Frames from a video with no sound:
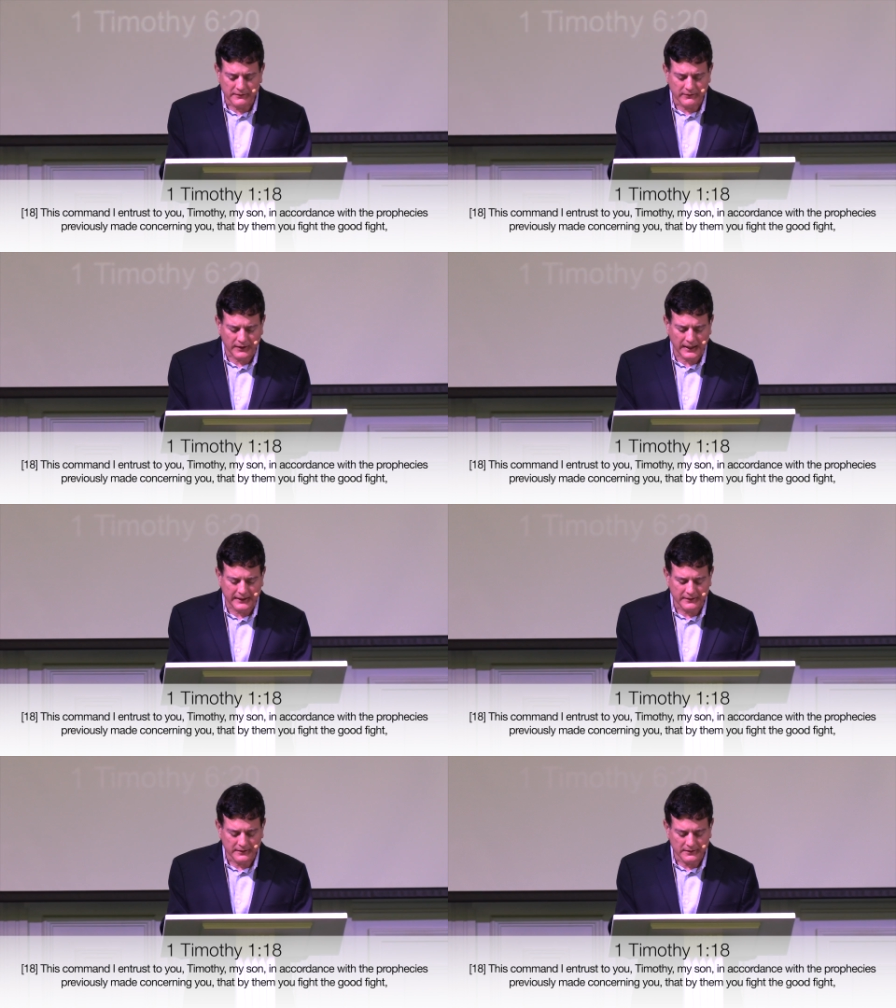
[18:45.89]

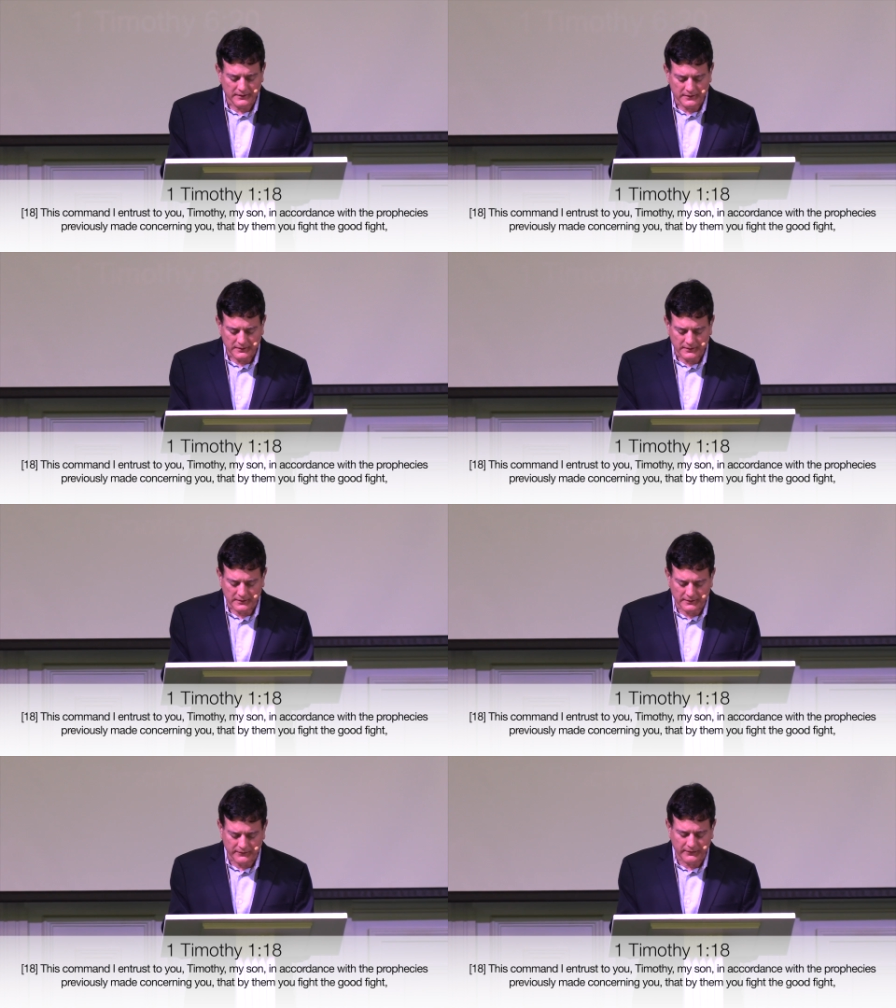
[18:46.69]
fight
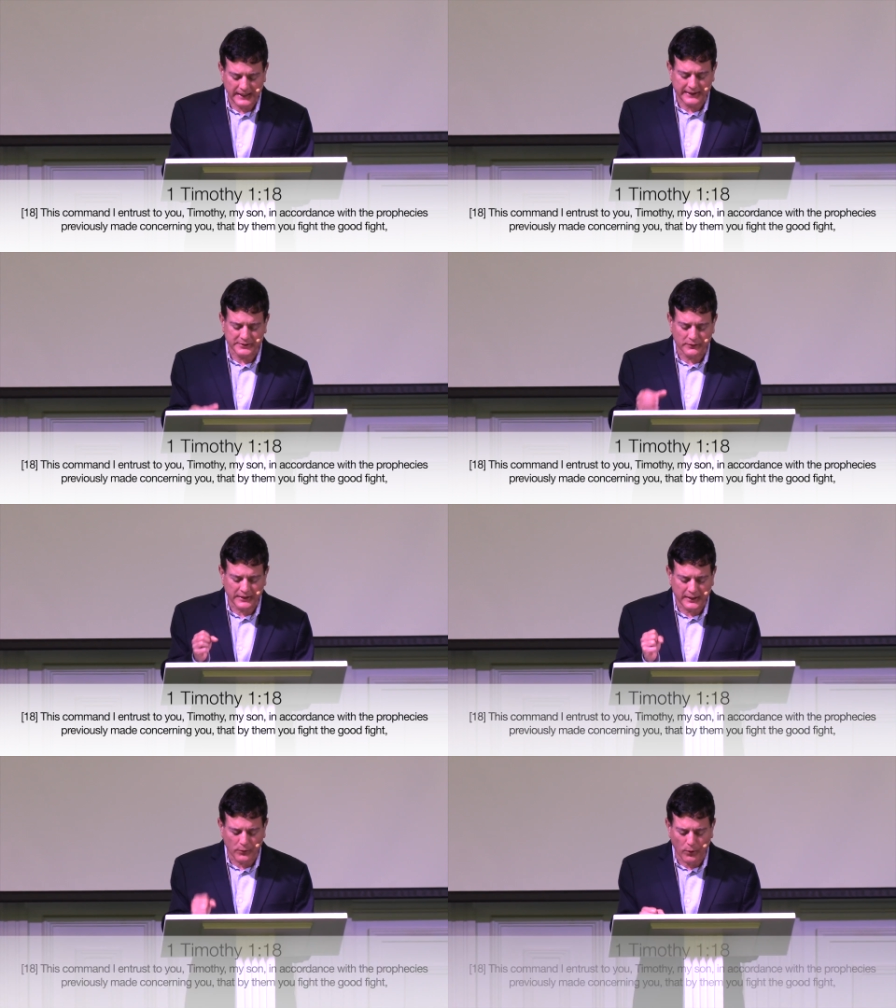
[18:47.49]
of faith. So
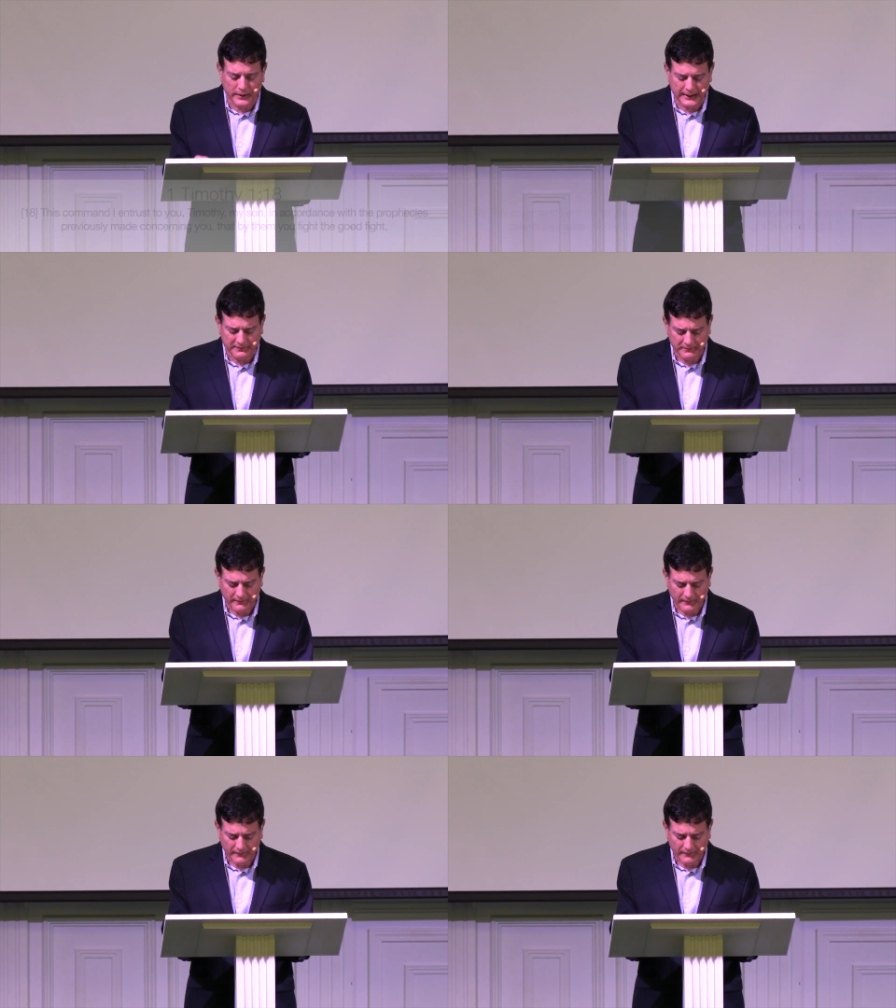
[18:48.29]
the anointing